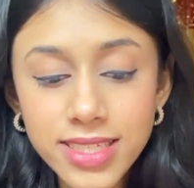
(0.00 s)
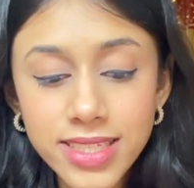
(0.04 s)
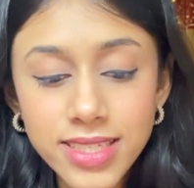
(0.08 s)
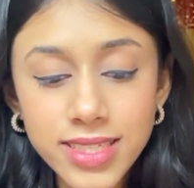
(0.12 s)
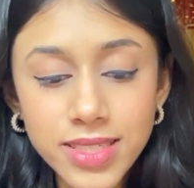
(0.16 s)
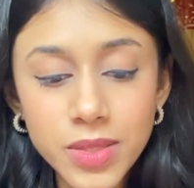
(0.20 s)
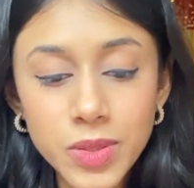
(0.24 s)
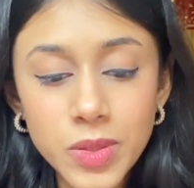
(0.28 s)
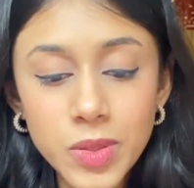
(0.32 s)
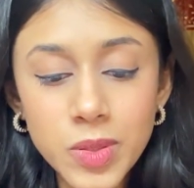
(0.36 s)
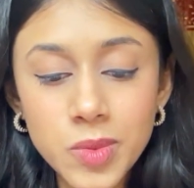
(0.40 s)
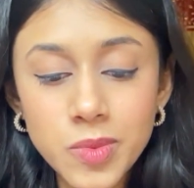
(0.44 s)

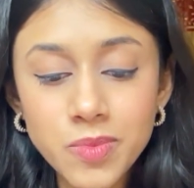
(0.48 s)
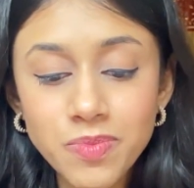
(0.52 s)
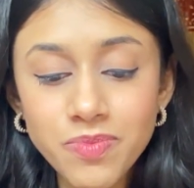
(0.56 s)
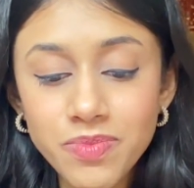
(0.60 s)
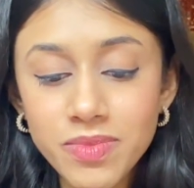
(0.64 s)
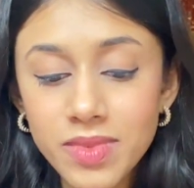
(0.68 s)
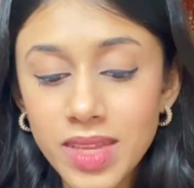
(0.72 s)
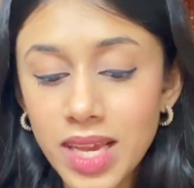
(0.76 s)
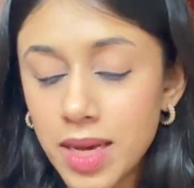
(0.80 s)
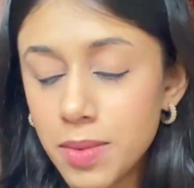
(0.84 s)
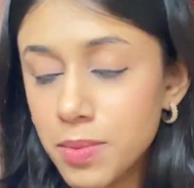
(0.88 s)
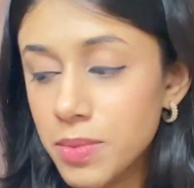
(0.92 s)
So
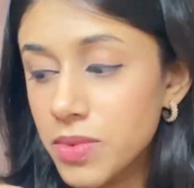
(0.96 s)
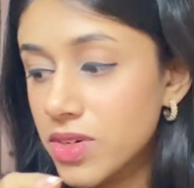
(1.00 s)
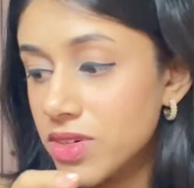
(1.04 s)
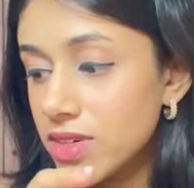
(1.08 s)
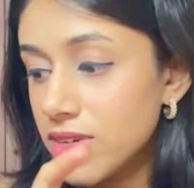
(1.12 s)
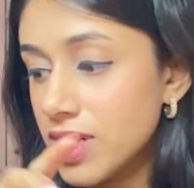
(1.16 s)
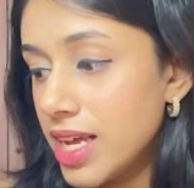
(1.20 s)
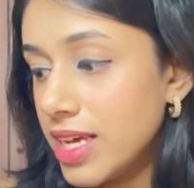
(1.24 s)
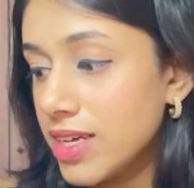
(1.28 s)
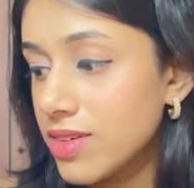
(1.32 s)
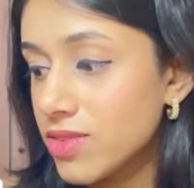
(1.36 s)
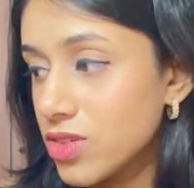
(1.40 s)
I'm
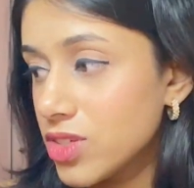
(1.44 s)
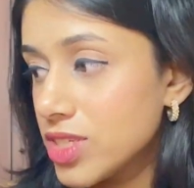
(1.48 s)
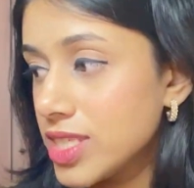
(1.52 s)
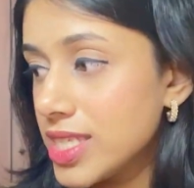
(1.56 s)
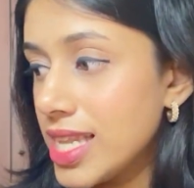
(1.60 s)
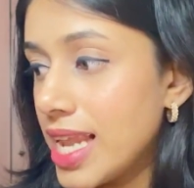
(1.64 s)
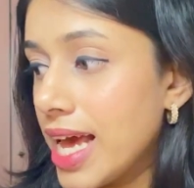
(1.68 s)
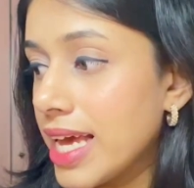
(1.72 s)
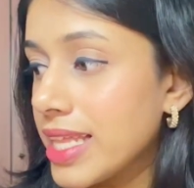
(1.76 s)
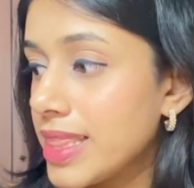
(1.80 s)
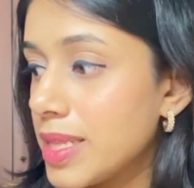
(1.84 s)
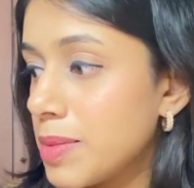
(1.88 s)
gonna like just
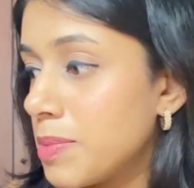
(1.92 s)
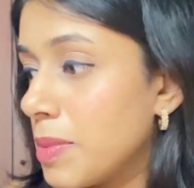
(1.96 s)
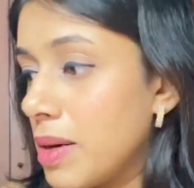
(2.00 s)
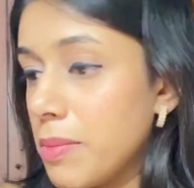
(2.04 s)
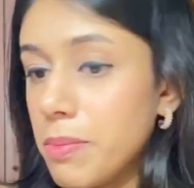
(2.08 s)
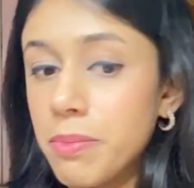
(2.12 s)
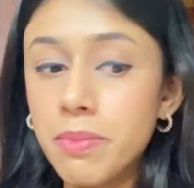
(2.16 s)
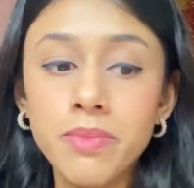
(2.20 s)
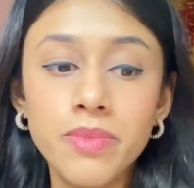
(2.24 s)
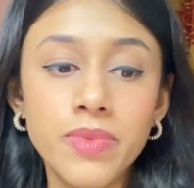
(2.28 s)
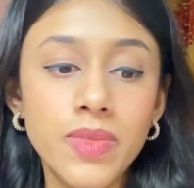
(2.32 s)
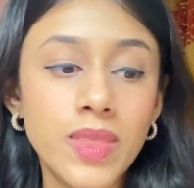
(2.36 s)
light them
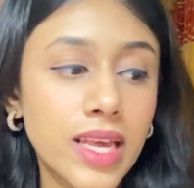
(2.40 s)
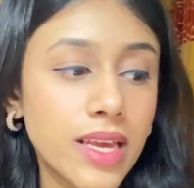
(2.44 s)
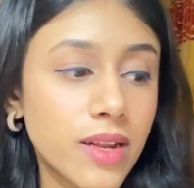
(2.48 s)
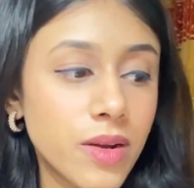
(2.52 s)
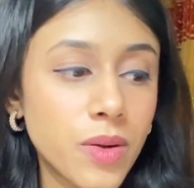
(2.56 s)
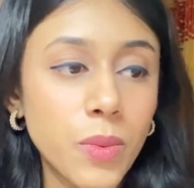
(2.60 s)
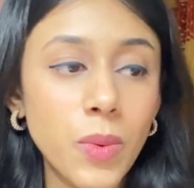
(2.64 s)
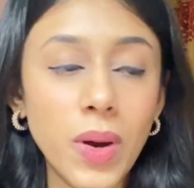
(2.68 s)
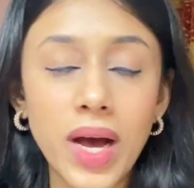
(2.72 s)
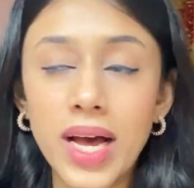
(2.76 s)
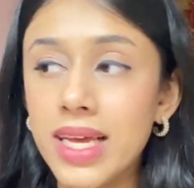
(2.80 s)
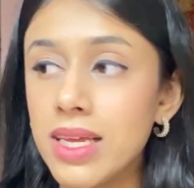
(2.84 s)
up in
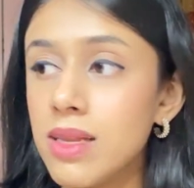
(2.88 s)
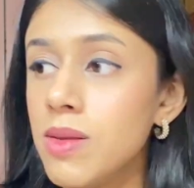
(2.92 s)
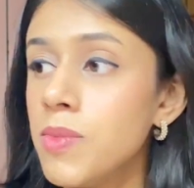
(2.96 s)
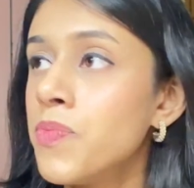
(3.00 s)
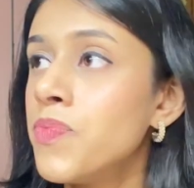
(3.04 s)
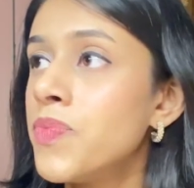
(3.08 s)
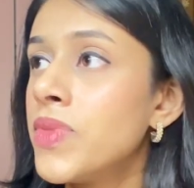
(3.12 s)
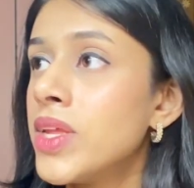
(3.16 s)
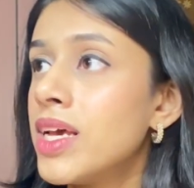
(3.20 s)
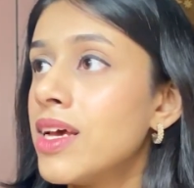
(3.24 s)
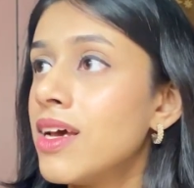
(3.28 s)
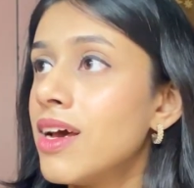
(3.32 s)
a while.
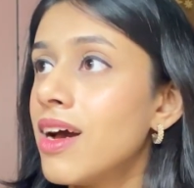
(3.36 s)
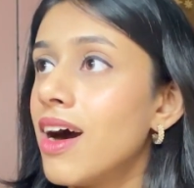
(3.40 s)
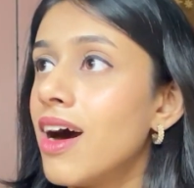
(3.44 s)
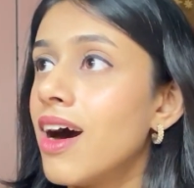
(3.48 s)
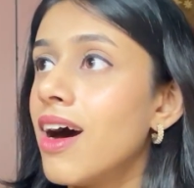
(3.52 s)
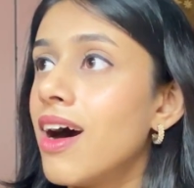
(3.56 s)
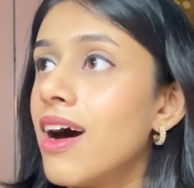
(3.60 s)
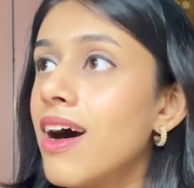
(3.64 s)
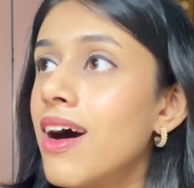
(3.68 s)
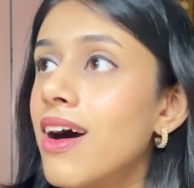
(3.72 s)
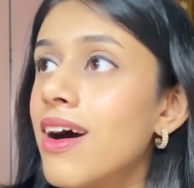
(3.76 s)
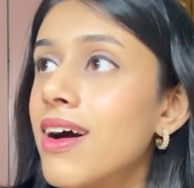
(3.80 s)

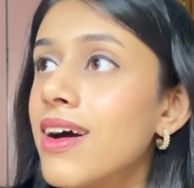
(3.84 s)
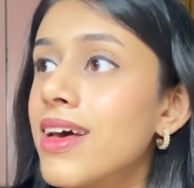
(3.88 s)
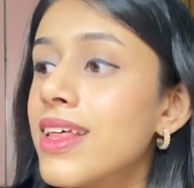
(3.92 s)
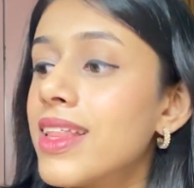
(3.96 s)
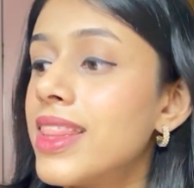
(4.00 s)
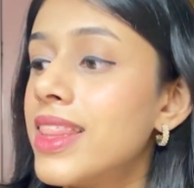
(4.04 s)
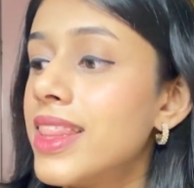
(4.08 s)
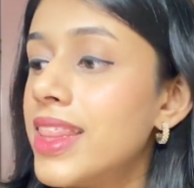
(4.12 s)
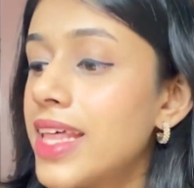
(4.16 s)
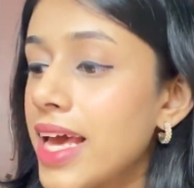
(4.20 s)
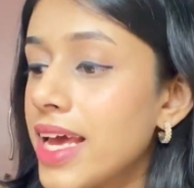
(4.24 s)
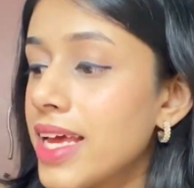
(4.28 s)

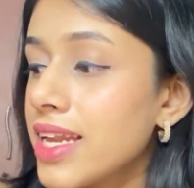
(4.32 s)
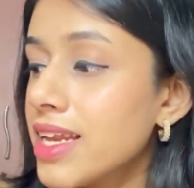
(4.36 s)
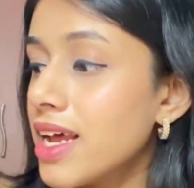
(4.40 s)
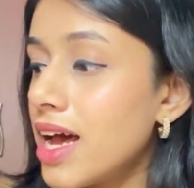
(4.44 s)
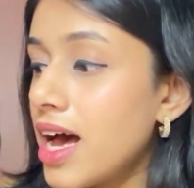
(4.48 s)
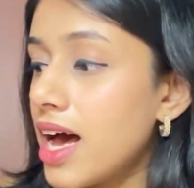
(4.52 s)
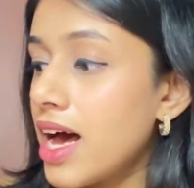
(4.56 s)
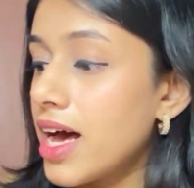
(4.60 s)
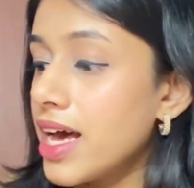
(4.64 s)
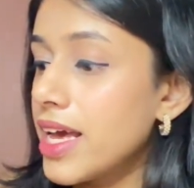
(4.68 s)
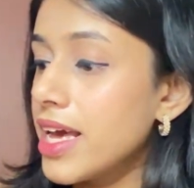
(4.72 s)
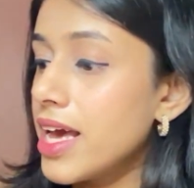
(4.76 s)
Then
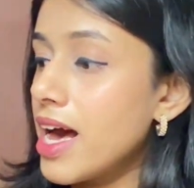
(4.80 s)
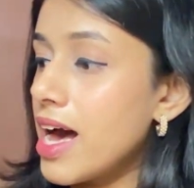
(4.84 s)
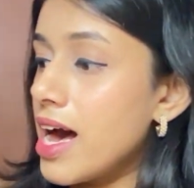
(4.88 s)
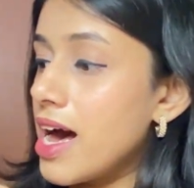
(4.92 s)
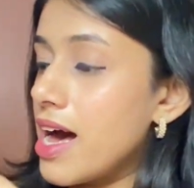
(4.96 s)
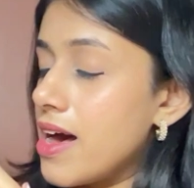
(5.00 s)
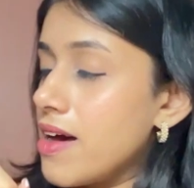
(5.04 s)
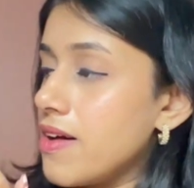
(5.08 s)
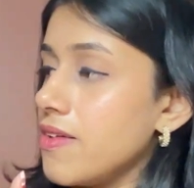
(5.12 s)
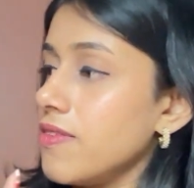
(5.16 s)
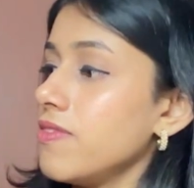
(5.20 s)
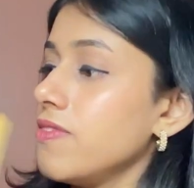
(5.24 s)
I
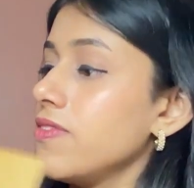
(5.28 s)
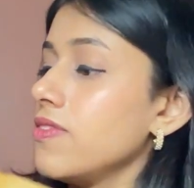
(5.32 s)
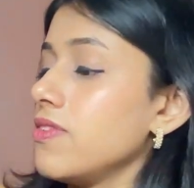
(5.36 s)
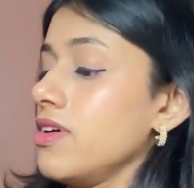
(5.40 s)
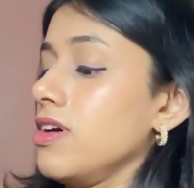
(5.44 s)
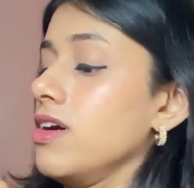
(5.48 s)
have